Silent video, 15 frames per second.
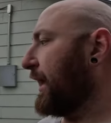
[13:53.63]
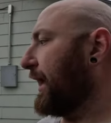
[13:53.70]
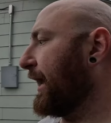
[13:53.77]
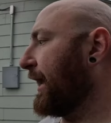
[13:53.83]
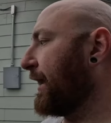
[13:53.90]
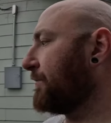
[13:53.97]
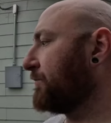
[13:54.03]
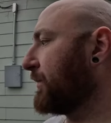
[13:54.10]

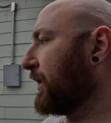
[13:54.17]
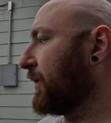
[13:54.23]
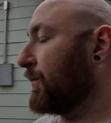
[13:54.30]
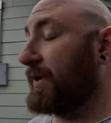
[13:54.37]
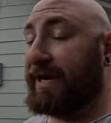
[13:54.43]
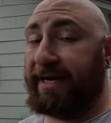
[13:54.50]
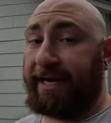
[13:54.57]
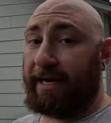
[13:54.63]
Um,
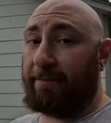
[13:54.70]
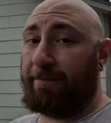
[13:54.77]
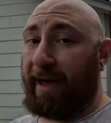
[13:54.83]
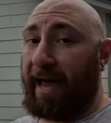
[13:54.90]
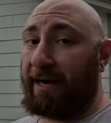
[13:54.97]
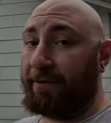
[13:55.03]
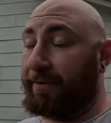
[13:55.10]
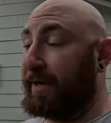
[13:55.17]
we need to get a
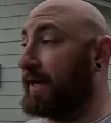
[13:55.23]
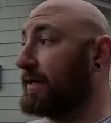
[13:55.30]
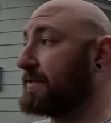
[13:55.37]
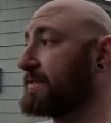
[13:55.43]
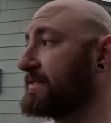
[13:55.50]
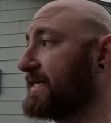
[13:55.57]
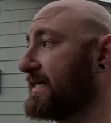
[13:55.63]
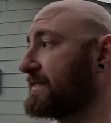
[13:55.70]
battery
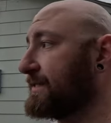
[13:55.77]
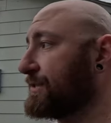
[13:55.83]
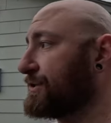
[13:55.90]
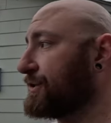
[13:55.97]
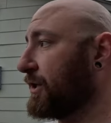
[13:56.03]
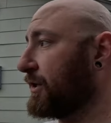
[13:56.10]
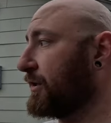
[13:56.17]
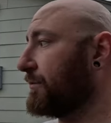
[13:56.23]
to test the
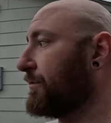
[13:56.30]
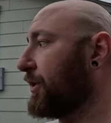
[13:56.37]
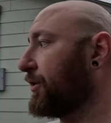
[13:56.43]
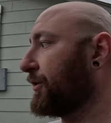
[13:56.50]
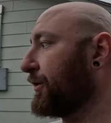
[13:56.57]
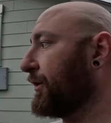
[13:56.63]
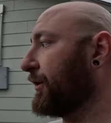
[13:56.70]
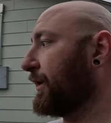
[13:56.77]
starter
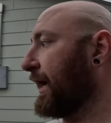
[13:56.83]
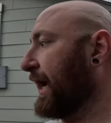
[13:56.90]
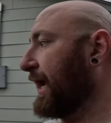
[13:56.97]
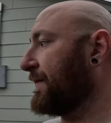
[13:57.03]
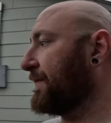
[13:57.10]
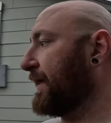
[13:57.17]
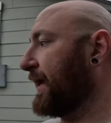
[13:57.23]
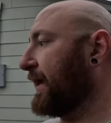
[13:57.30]
motor.
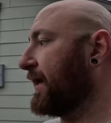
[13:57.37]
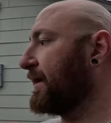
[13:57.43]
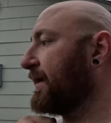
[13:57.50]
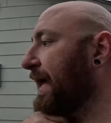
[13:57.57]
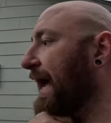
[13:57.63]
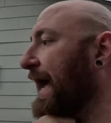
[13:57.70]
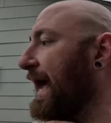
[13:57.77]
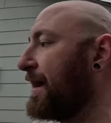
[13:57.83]
And then
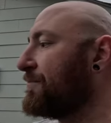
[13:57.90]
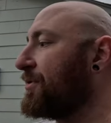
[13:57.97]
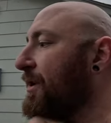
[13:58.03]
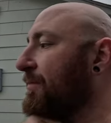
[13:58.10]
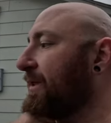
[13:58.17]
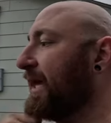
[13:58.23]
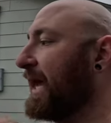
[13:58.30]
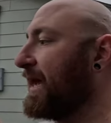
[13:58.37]
I
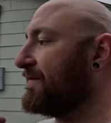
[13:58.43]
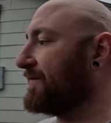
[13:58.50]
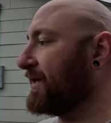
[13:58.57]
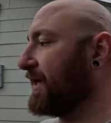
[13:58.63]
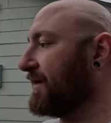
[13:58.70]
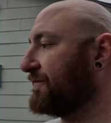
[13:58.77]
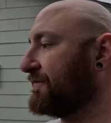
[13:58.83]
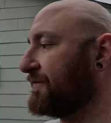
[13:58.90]
probably have
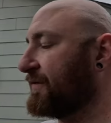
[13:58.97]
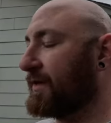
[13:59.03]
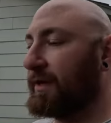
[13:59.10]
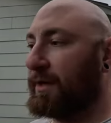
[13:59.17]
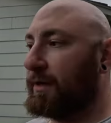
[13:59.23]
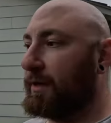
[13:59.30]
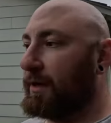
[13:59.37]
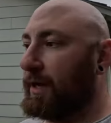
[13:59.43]
enough
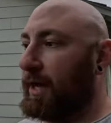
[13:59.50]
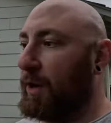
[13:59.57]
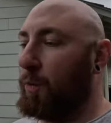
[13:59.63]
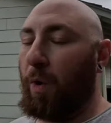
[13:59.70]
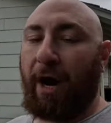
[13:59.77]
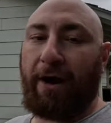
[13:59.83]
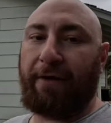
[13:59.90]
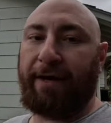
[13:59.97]
uh,
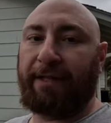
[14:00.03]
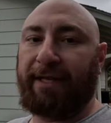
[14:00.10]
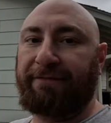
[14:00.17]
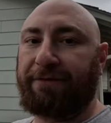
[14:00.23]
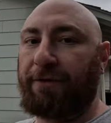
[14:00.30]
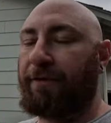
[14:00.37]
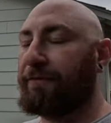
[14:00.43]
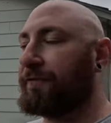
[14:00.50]
wiring
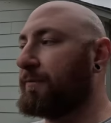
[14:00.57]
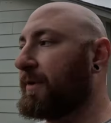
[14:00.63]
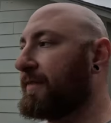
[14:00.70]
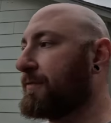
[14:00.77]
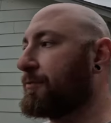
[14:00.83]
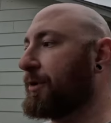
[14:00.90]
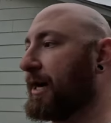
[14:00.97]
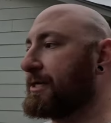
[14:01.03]
left over from
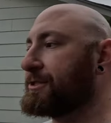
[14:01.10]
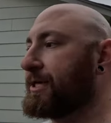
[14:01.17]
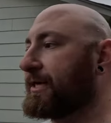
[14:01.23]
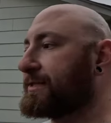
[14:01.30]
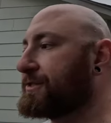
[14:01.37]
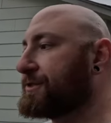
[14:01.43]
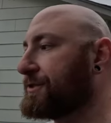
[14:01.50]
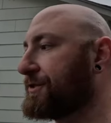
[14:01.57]
other
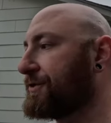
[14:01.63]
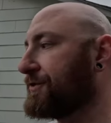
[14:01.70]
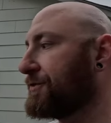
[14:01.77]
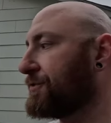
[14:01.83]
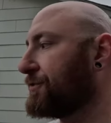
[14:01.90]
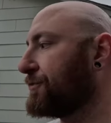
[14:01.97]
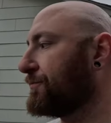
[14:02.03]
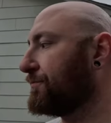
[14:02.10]
projects
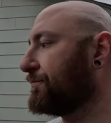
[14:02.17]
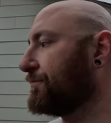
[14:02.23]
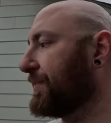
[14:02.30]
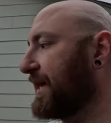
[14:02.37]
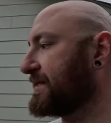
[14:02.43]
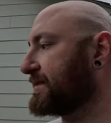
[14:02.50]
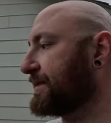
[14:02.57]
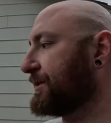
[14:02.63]
to
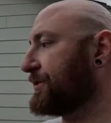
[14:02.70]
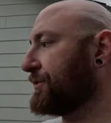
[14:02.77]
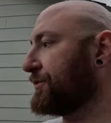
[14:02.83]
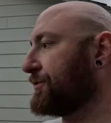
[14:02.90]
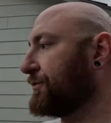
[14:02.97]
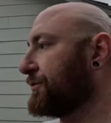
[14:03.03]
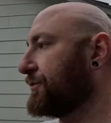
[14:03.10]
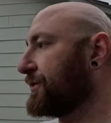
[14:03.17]
basically
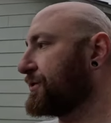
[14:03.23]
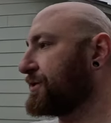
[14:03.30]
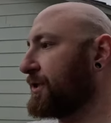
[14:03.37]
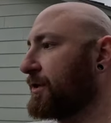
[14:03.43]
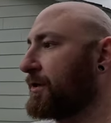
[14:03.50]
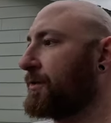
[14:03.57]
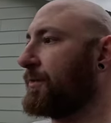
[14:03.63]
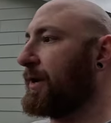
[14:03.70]
do the starter